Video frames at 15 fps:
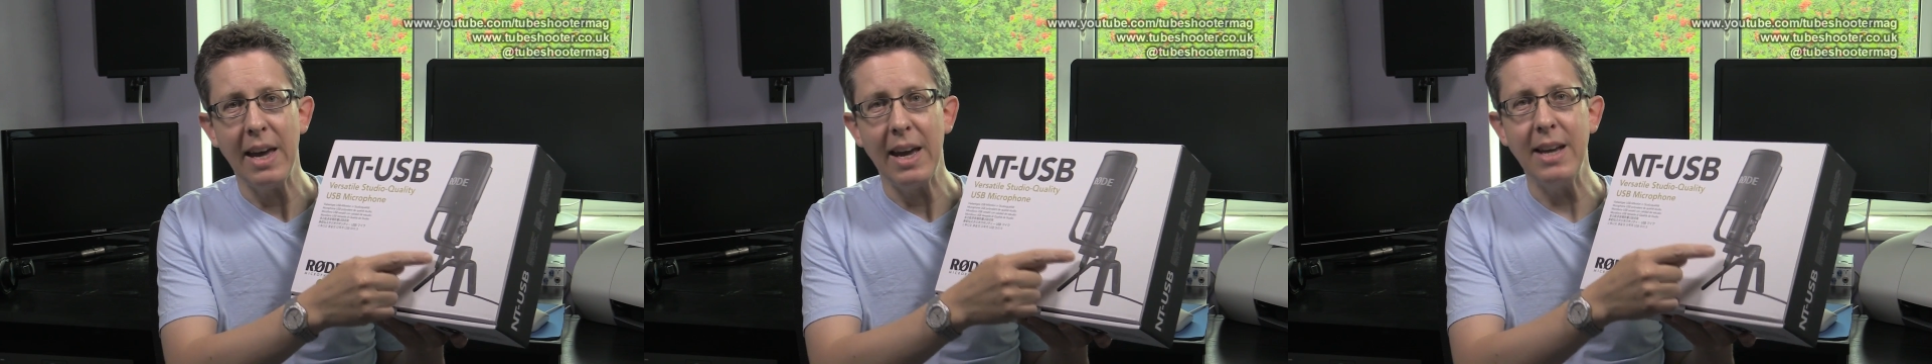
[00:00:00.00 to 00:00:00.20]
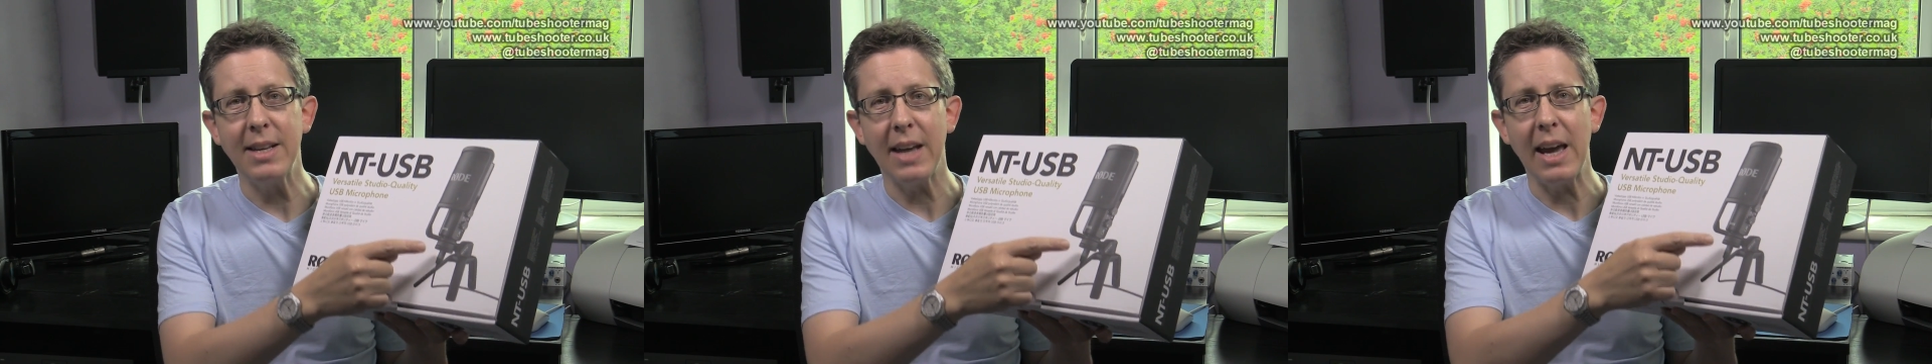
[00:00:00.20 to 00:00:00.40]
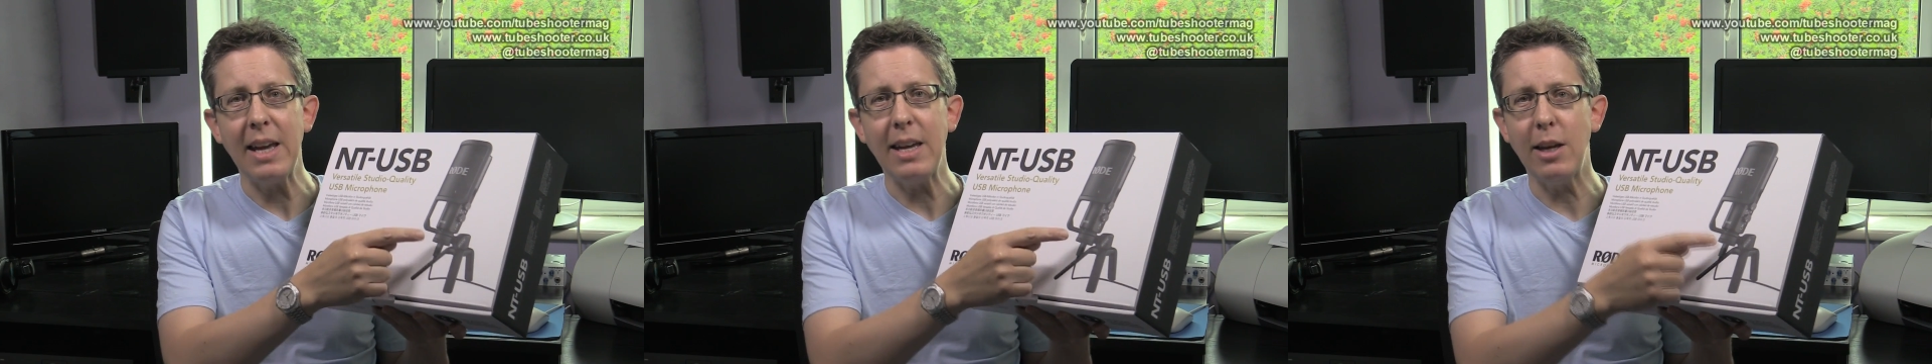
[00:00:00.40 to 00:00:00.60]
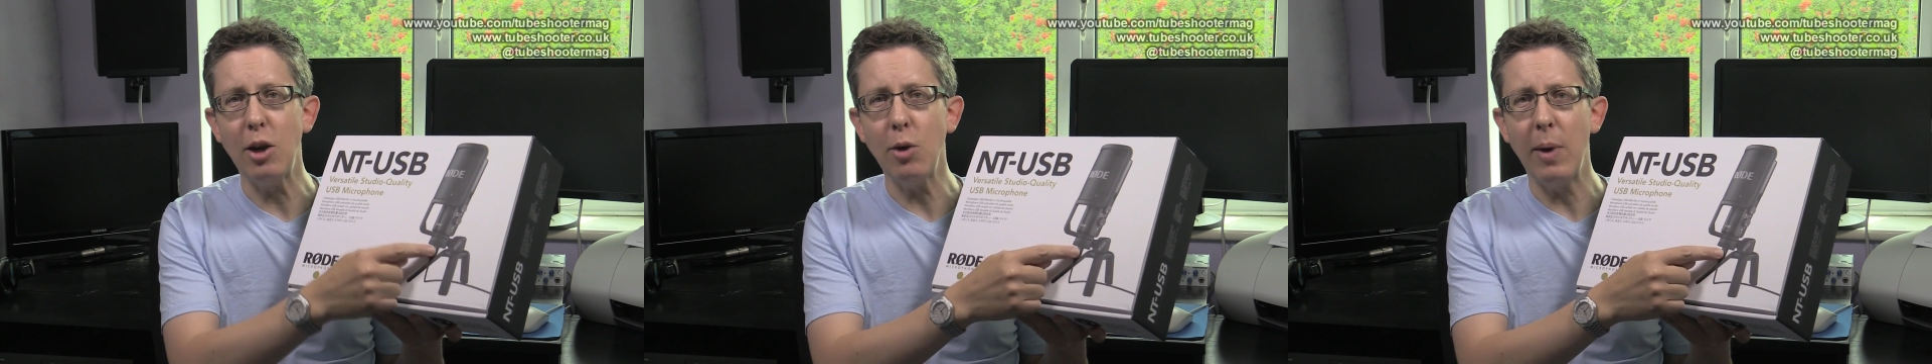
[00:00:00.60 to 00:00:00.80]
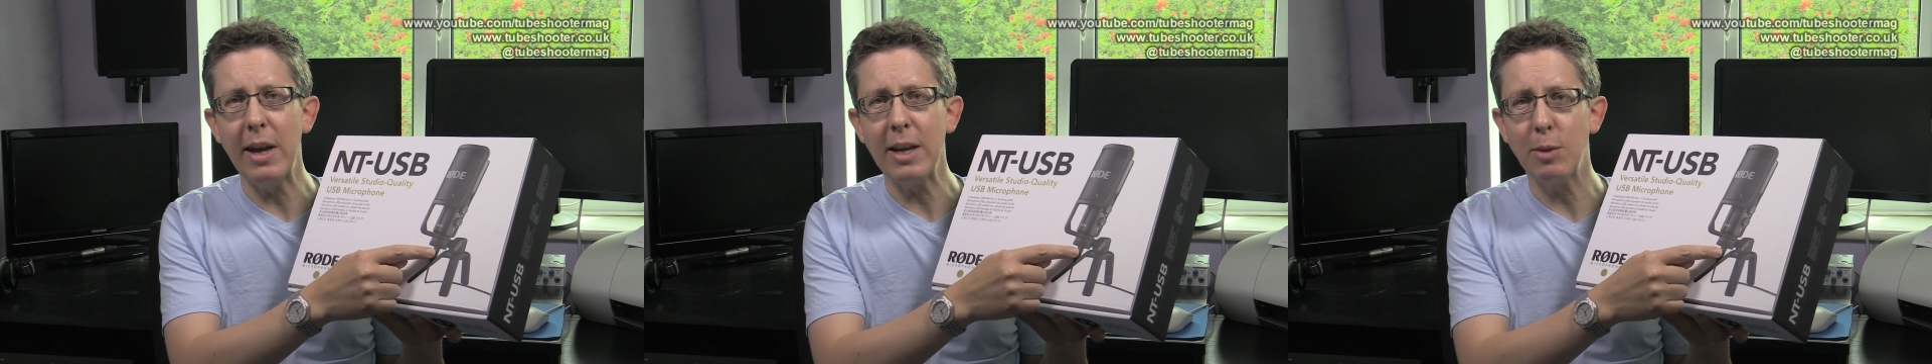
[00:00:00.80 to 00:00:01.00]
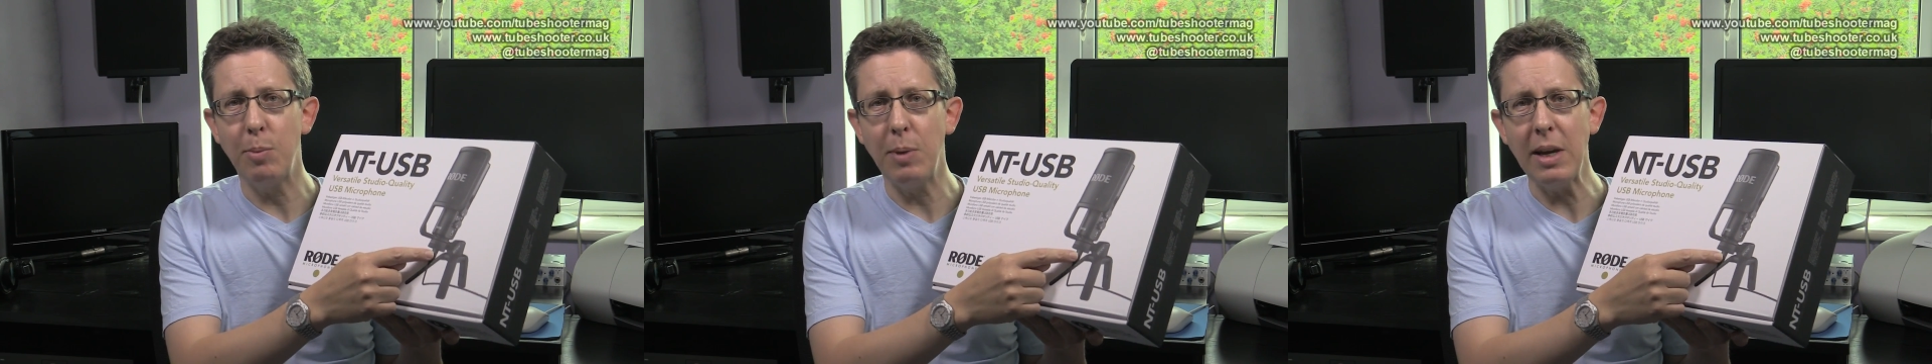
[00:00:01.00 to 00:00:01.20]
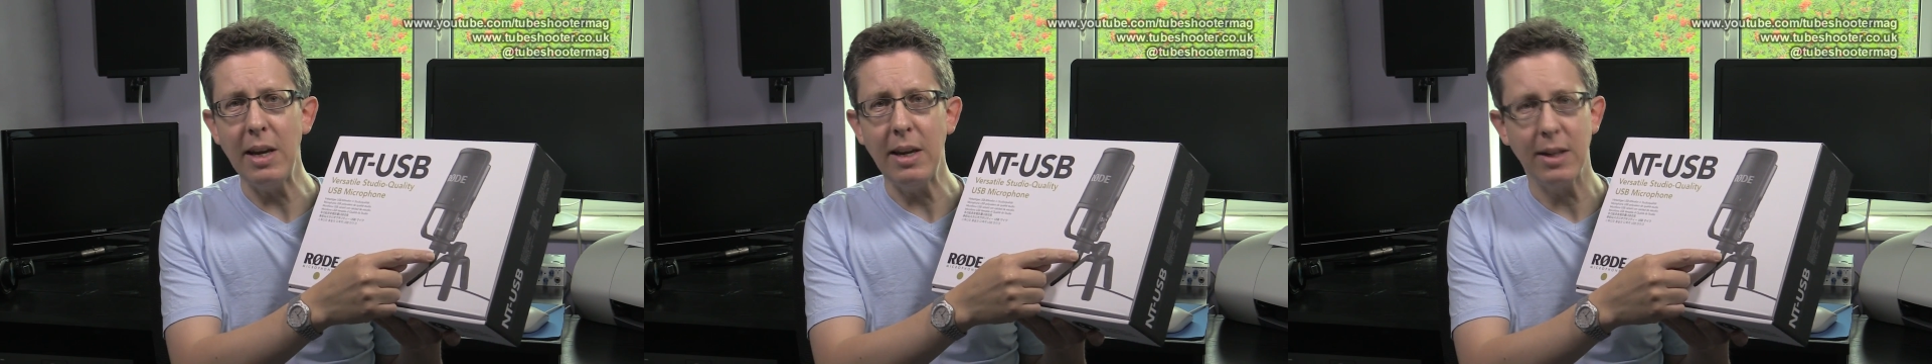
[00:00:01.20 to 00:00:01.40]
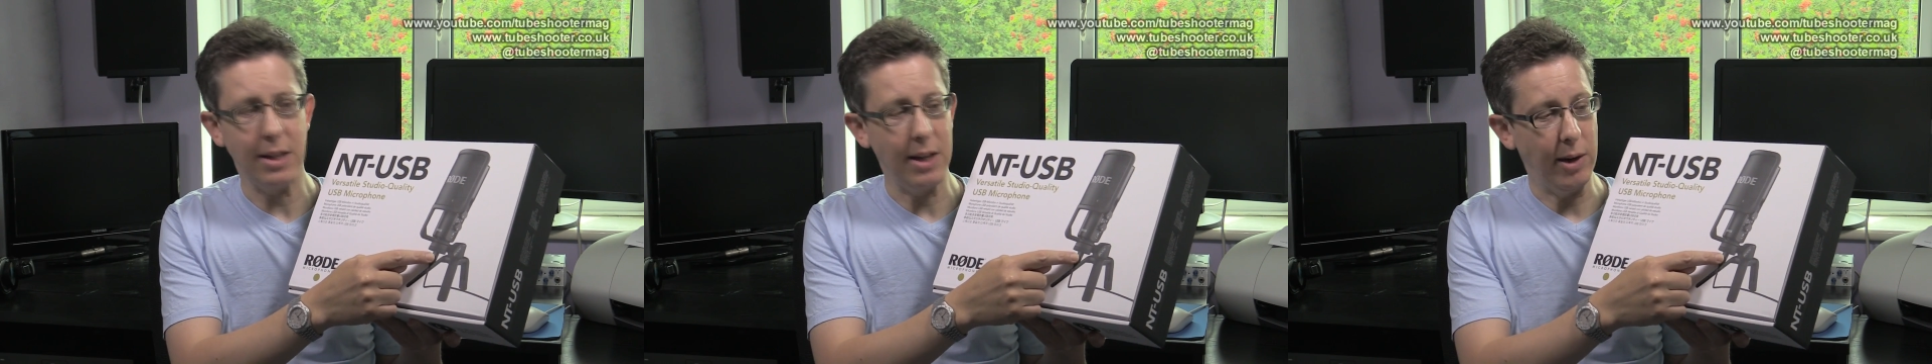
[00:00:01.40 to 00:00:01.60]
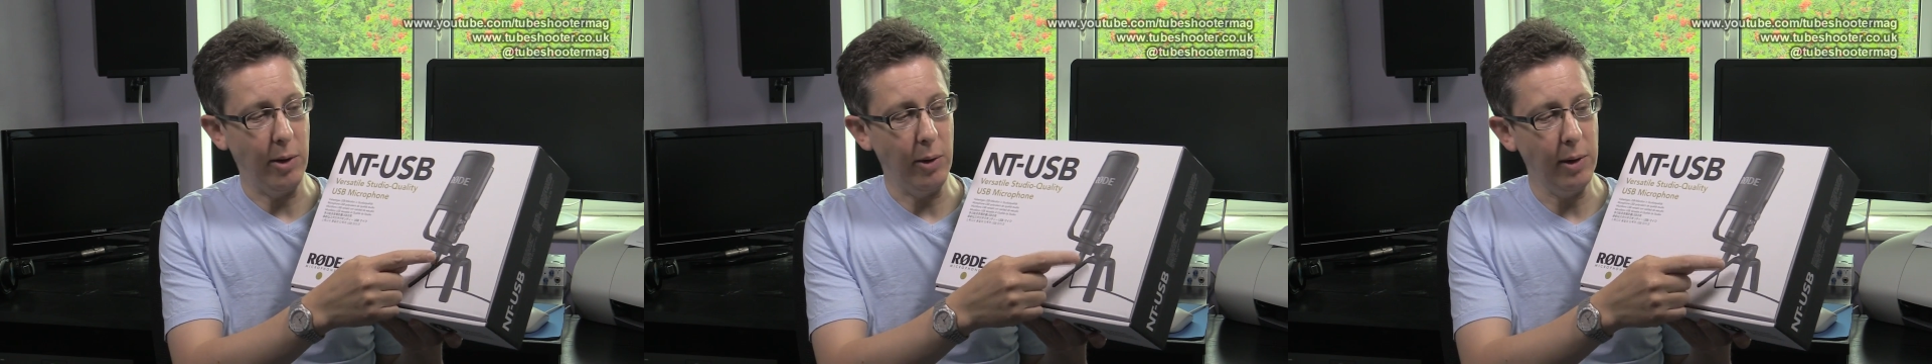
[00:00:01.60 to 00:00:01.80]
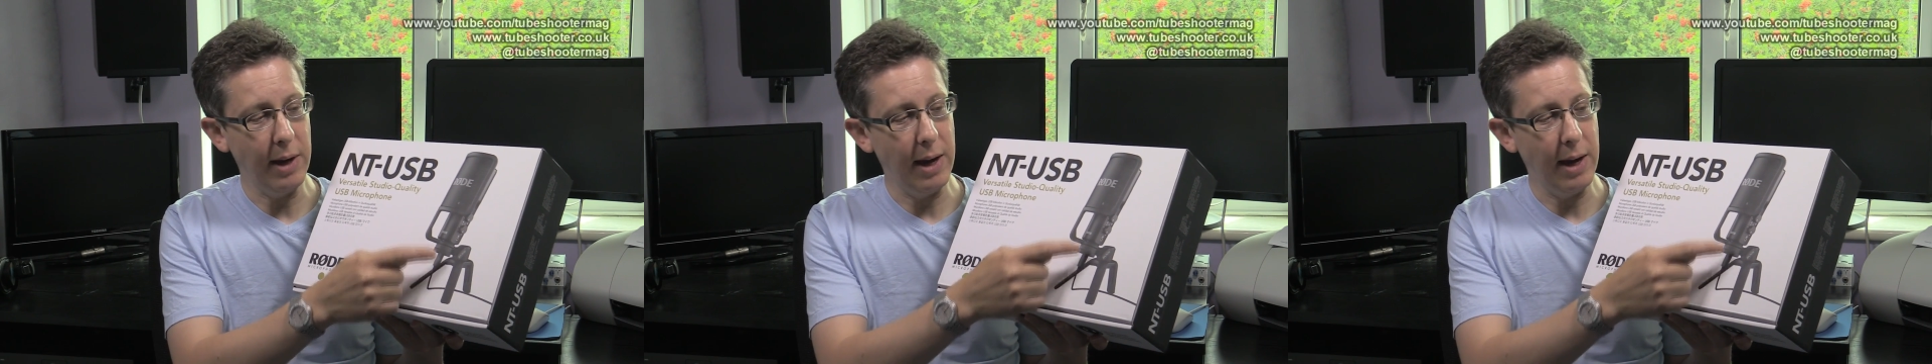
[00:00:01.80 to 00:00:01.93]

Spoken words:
is a USB signal,